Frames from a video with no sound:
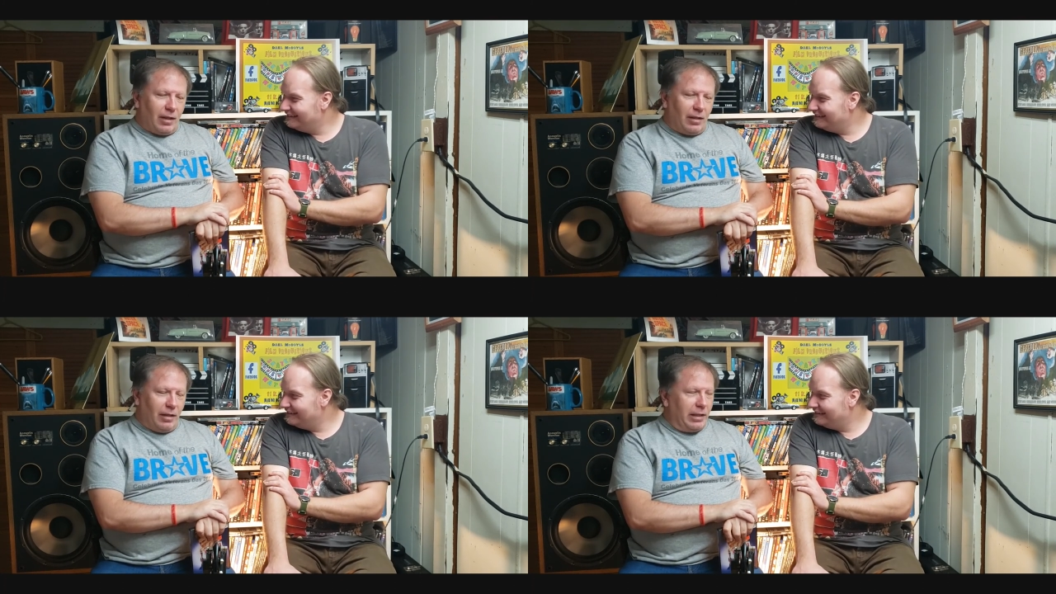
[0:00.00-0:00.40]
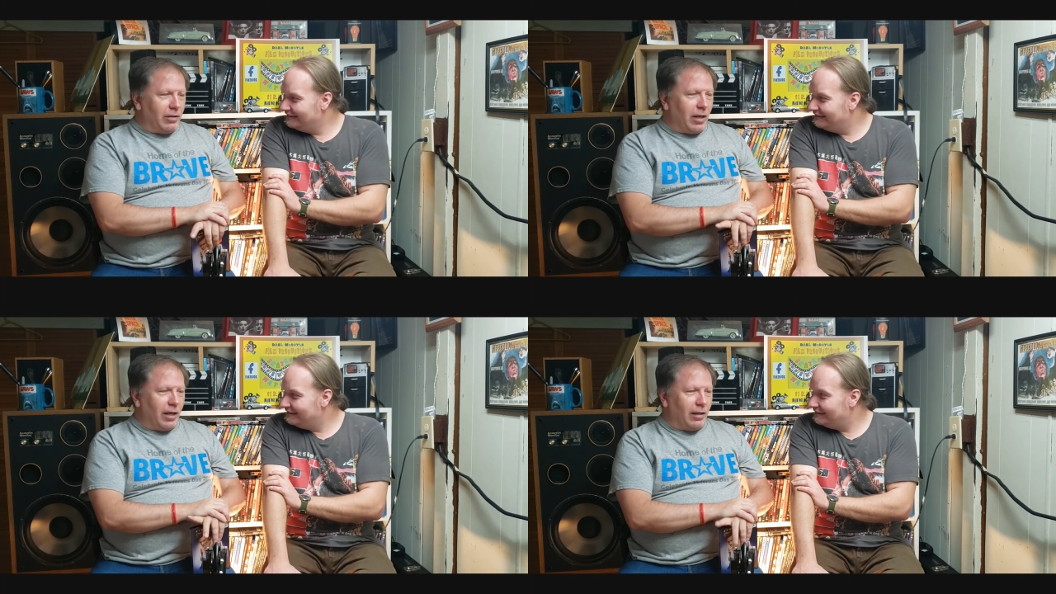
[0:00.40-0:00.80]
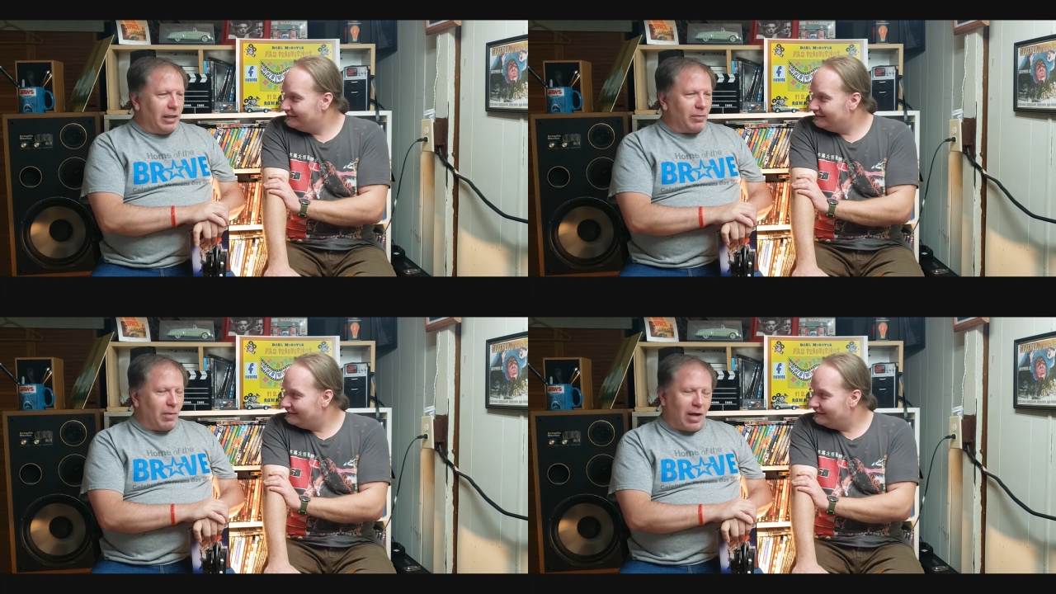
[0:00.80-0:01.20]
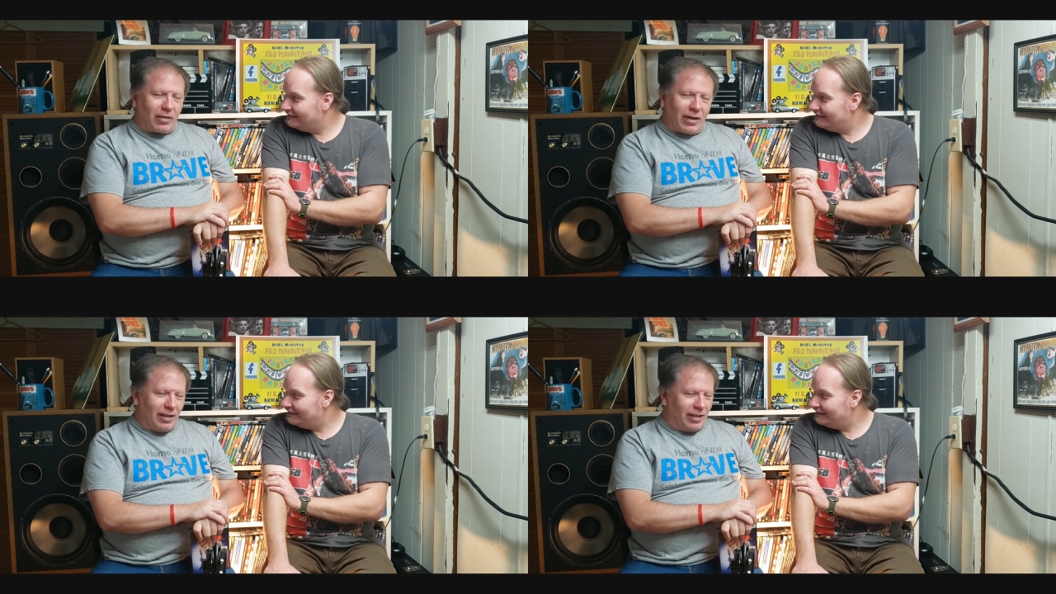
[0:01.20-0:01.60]
Speaker 1: Trying to clean his mouth
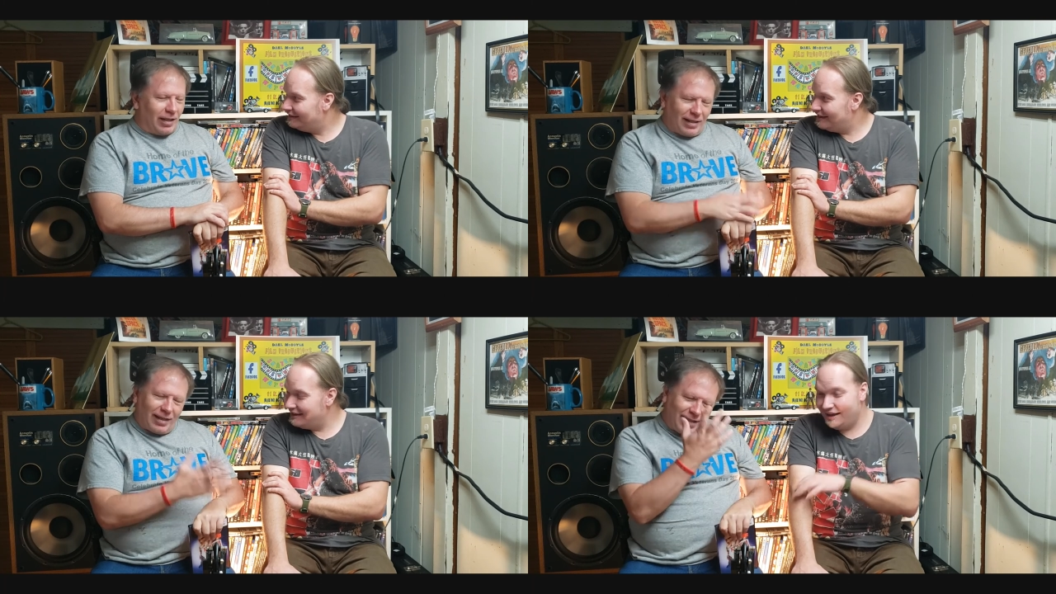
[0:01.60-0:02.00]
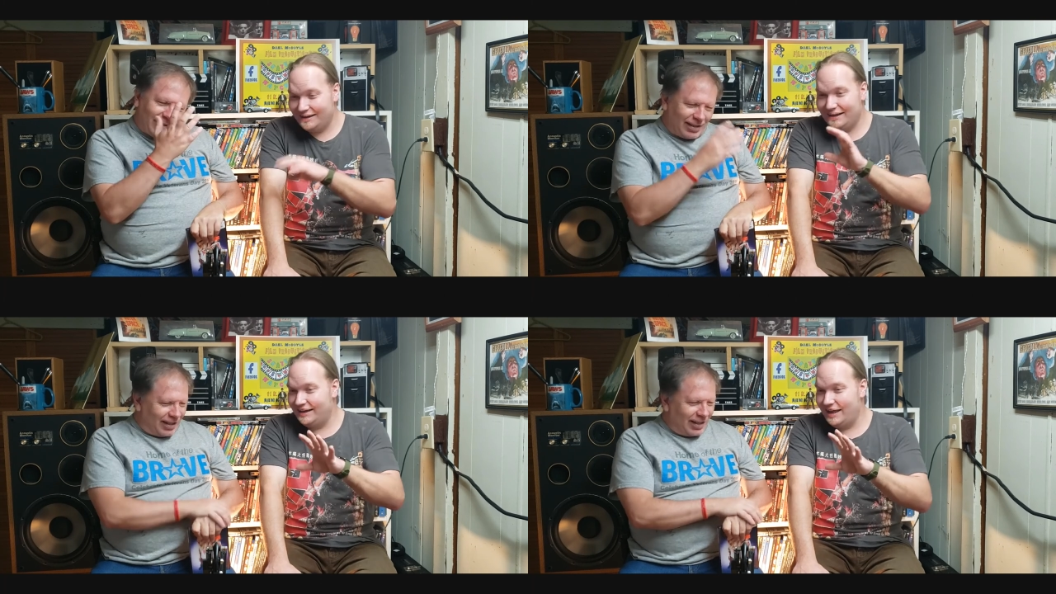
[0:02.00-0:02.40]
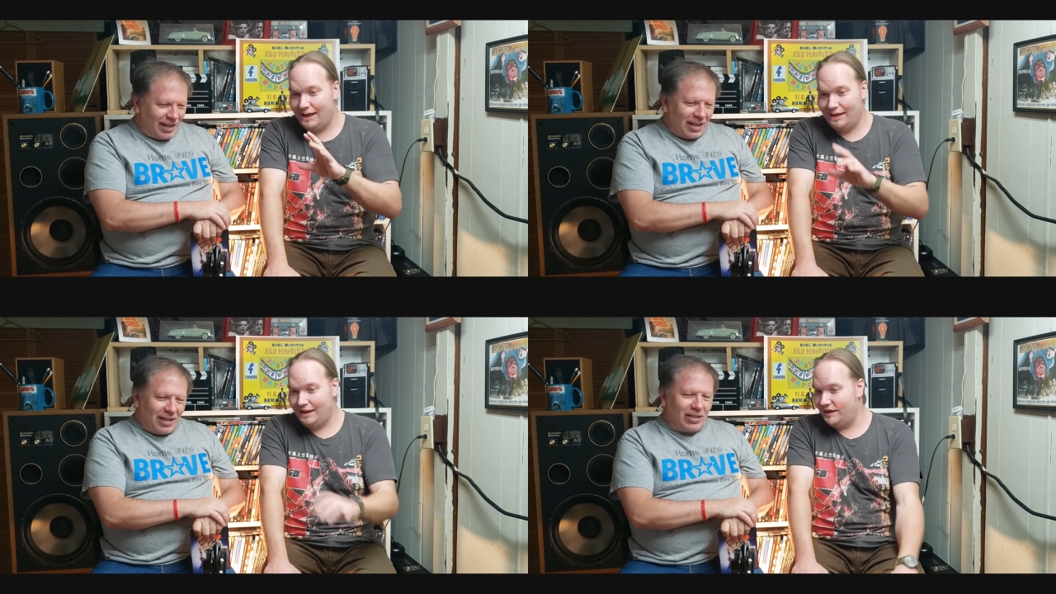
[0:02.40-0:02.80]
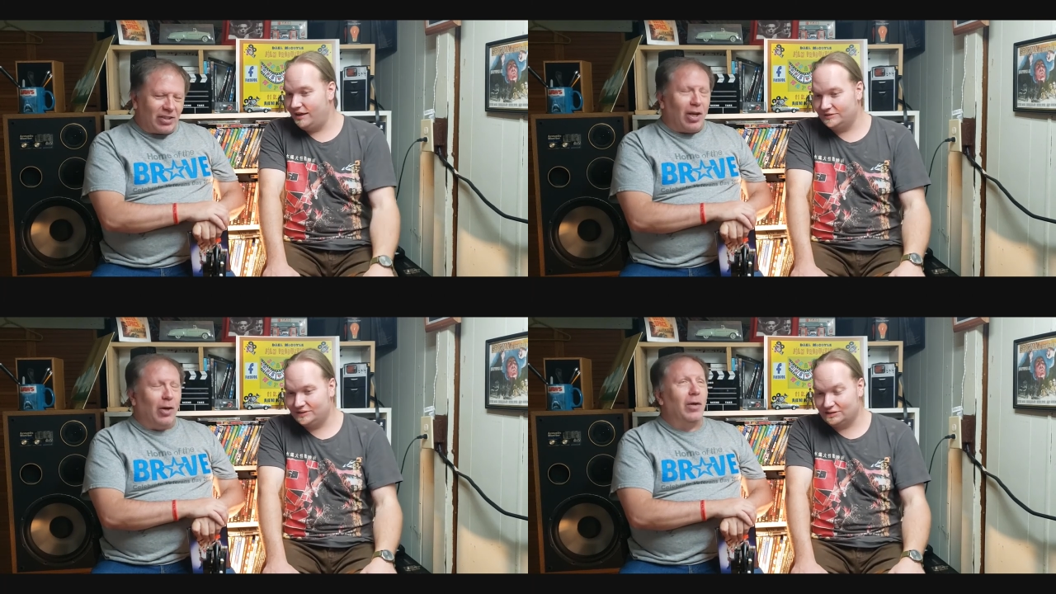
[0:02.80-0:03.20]
out.
Speaker 2: yeah.
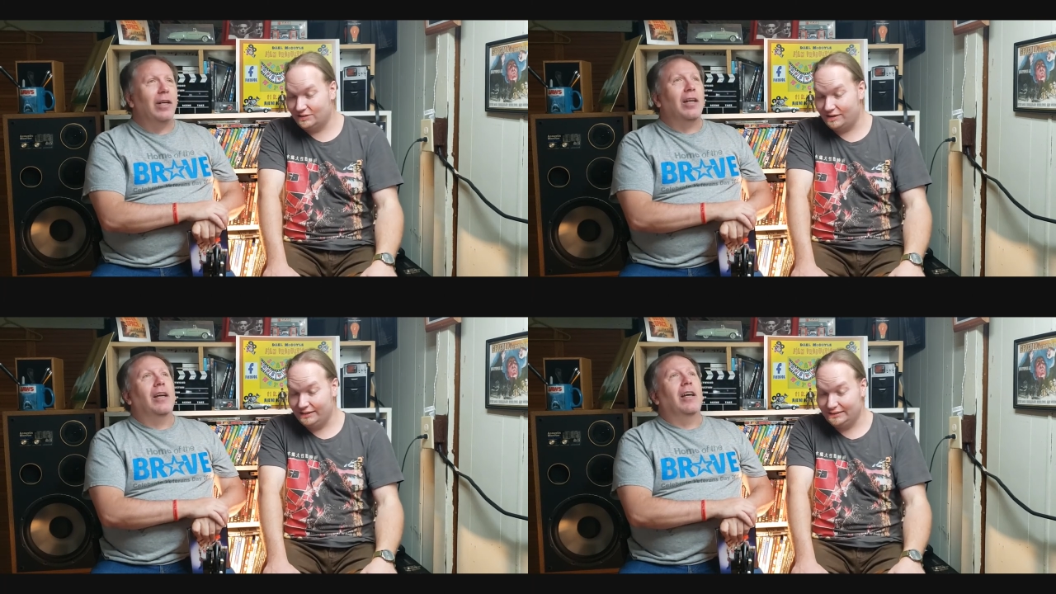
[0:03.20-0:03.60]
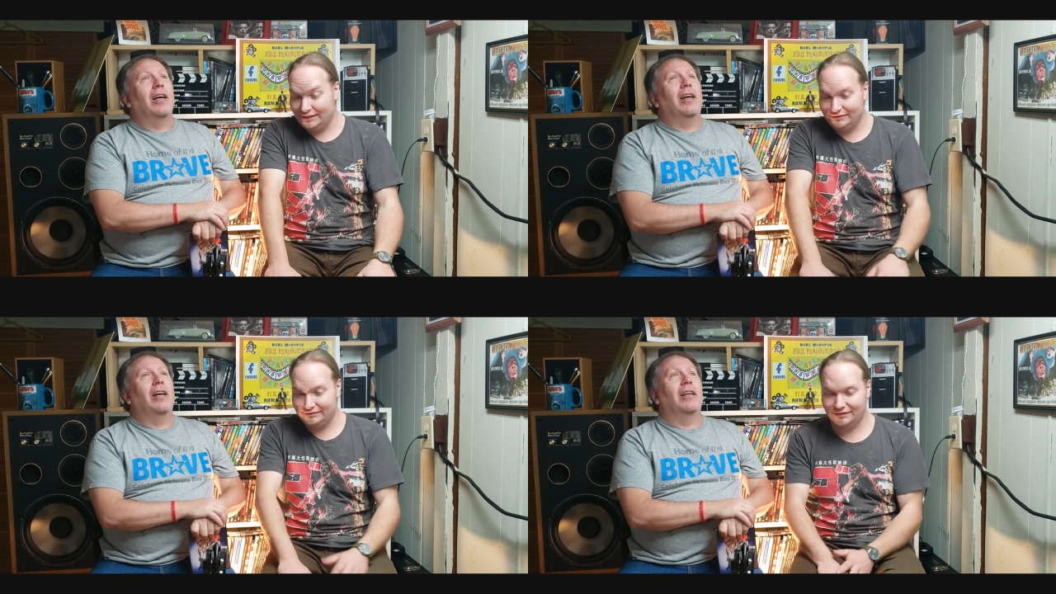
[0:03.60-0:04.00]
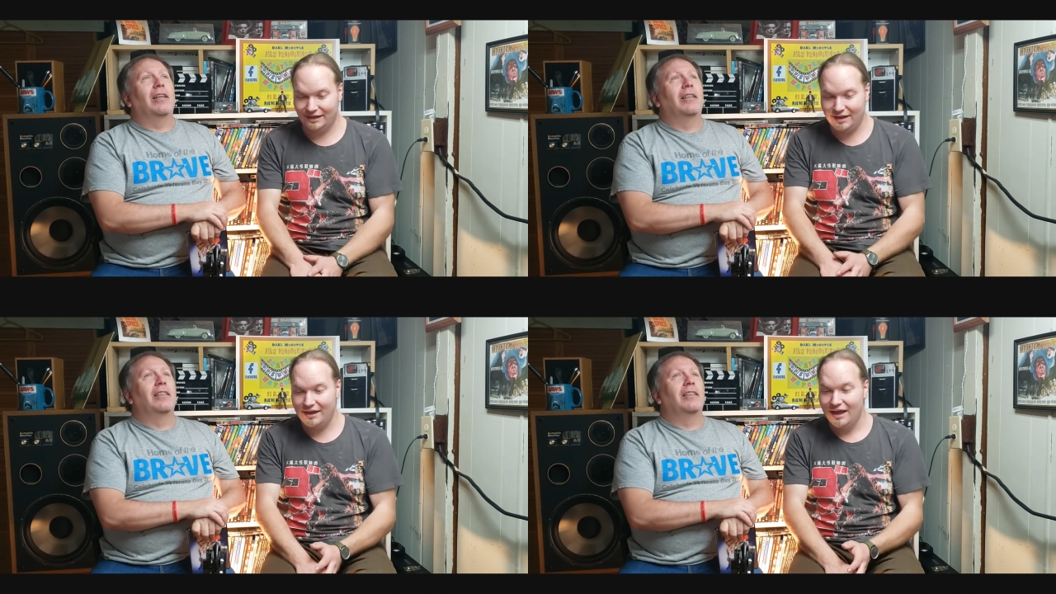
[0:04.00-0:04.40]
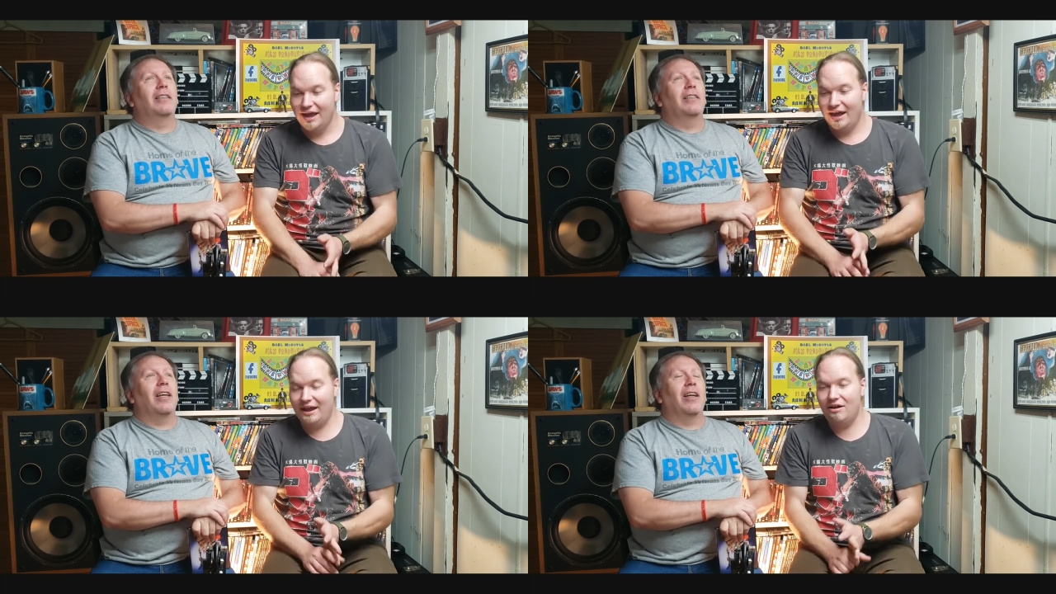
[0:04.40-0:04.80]
So it's crazy.
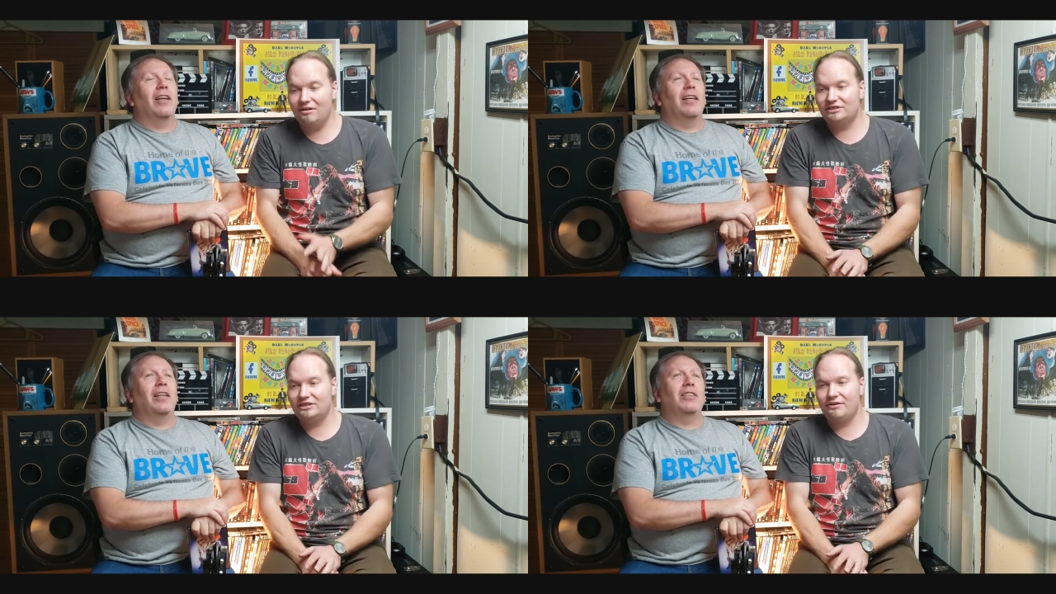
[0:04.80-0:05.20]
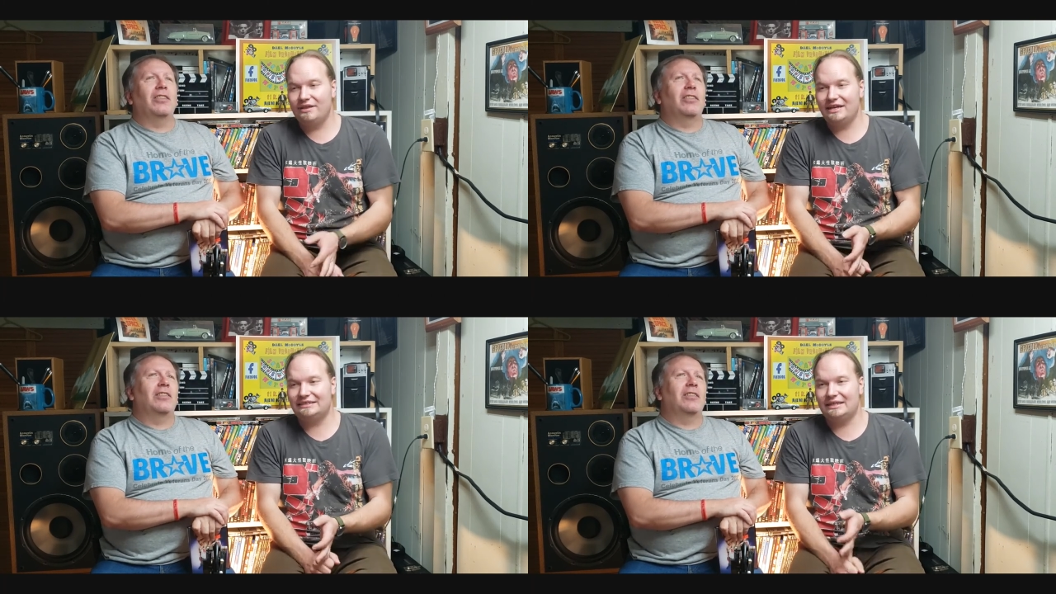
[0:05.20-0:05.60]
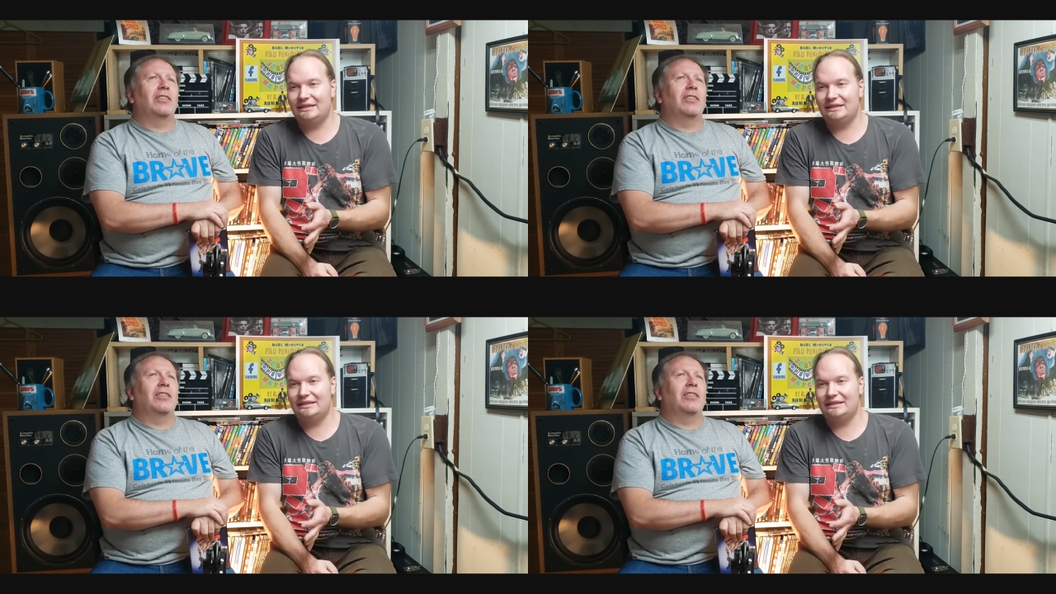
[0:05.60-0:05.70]
And also, that's the